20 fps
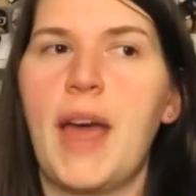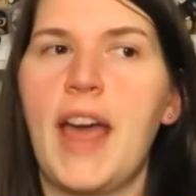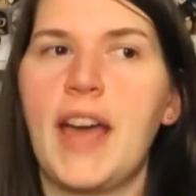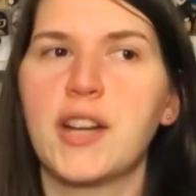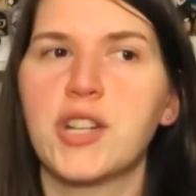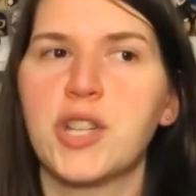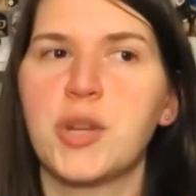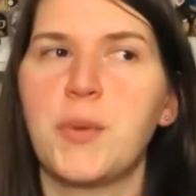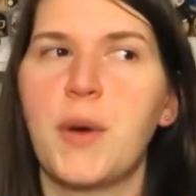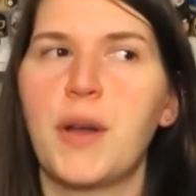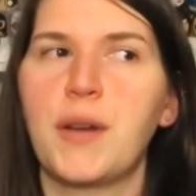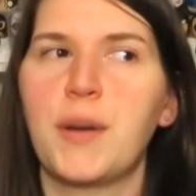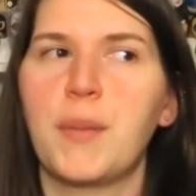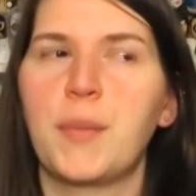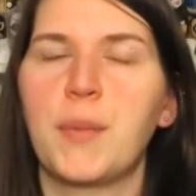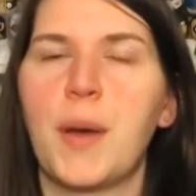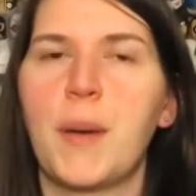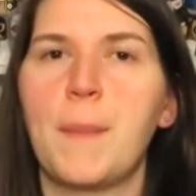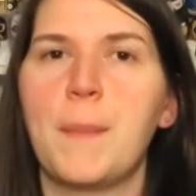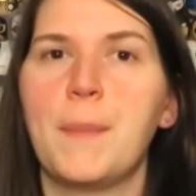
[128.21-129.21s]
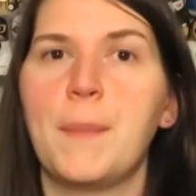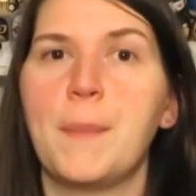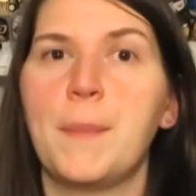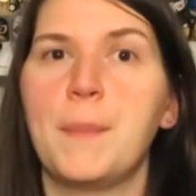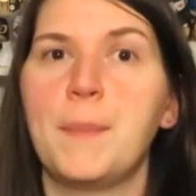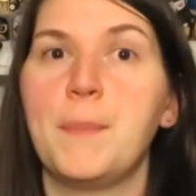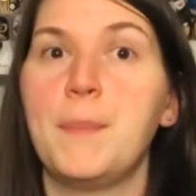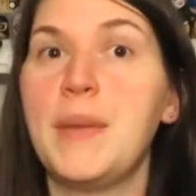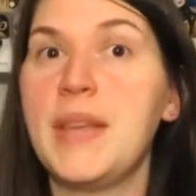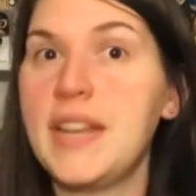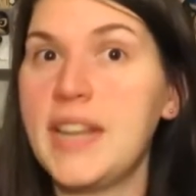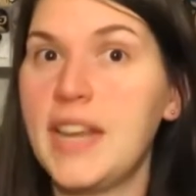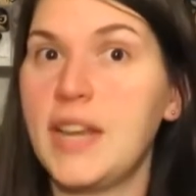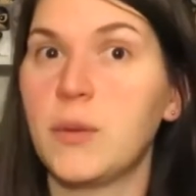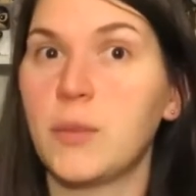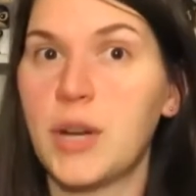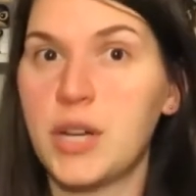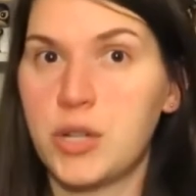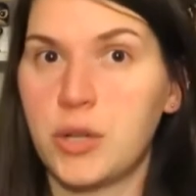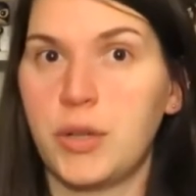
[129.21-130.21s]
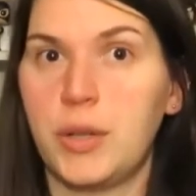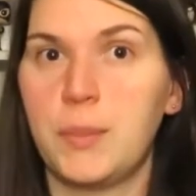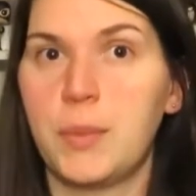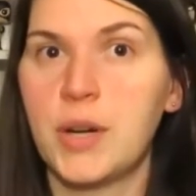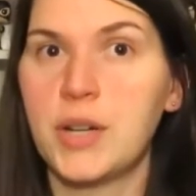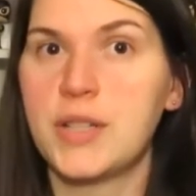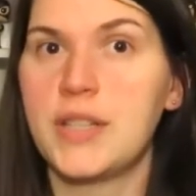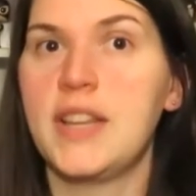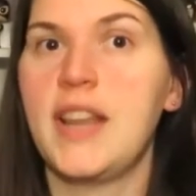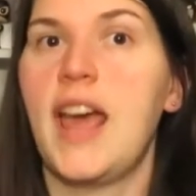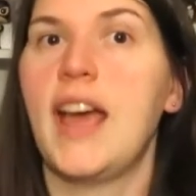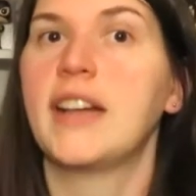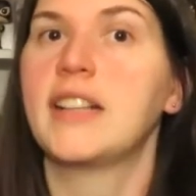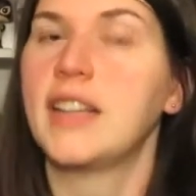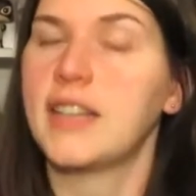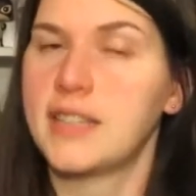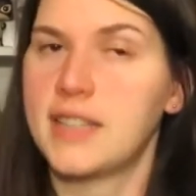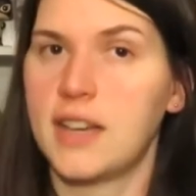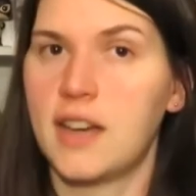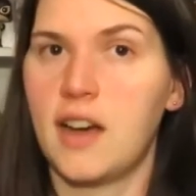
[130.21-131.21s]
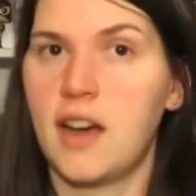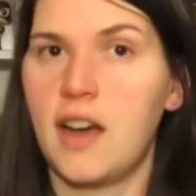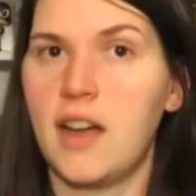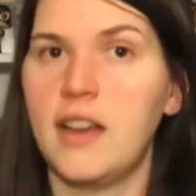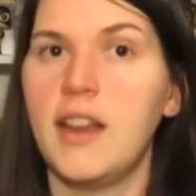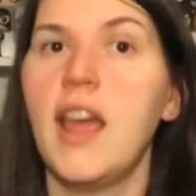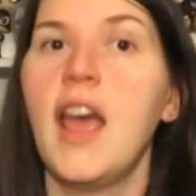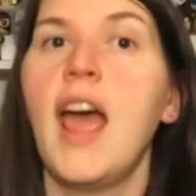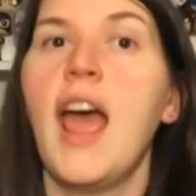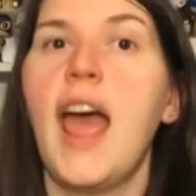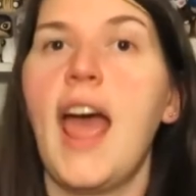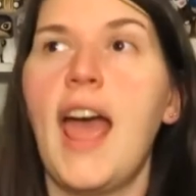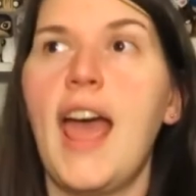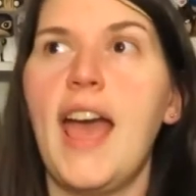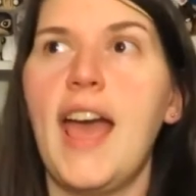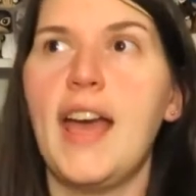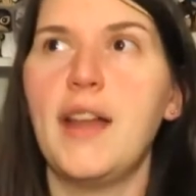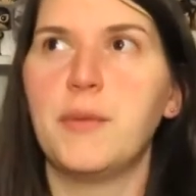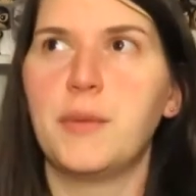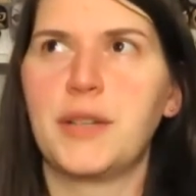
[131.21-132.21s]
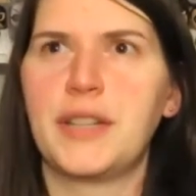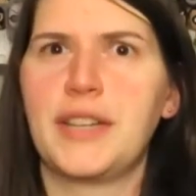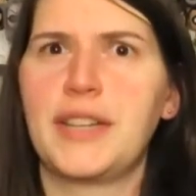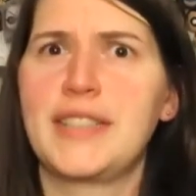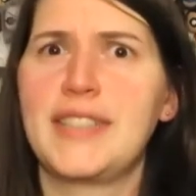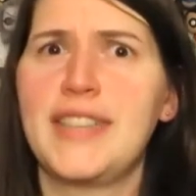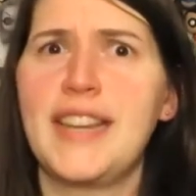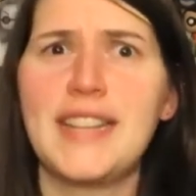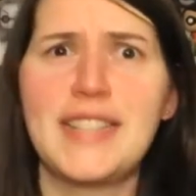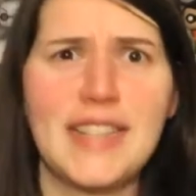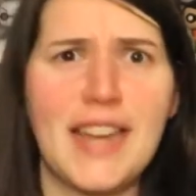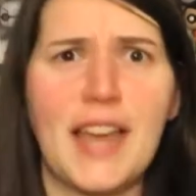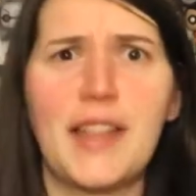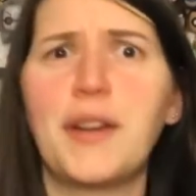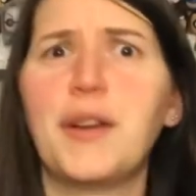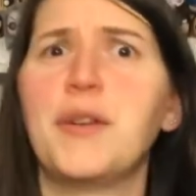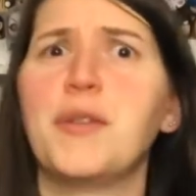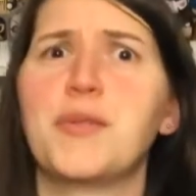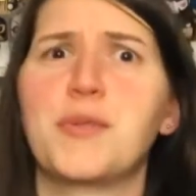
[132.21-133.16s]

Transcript: I actually wound up meeting Rachel in person at ClexaCon and we like stayed together.